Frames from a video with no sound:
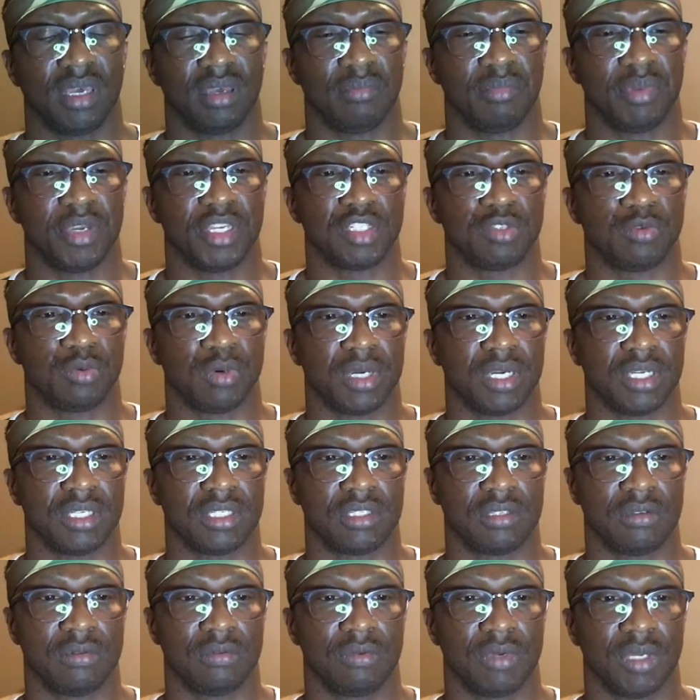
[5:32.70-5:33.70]
bench press,
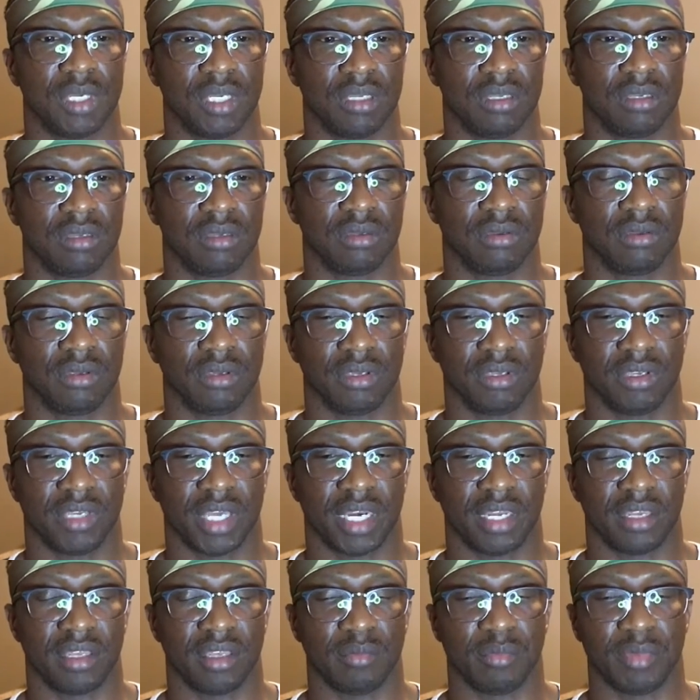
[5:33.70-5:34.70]
you got
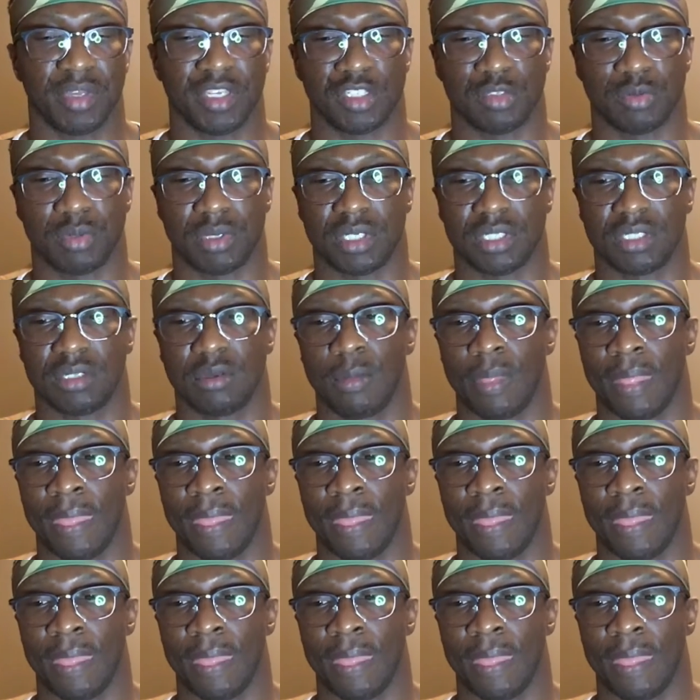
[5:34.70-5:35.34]
a good bench press.